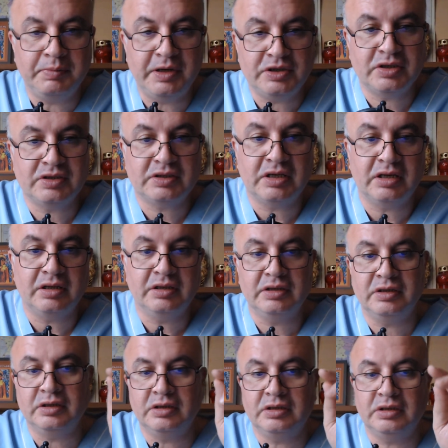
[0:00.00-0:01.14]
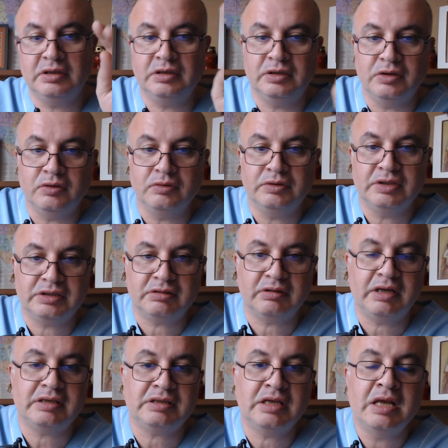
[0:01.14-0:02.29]
patients are in no
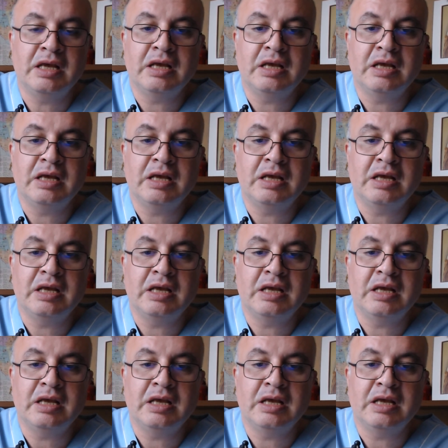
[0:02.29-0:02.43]
distress,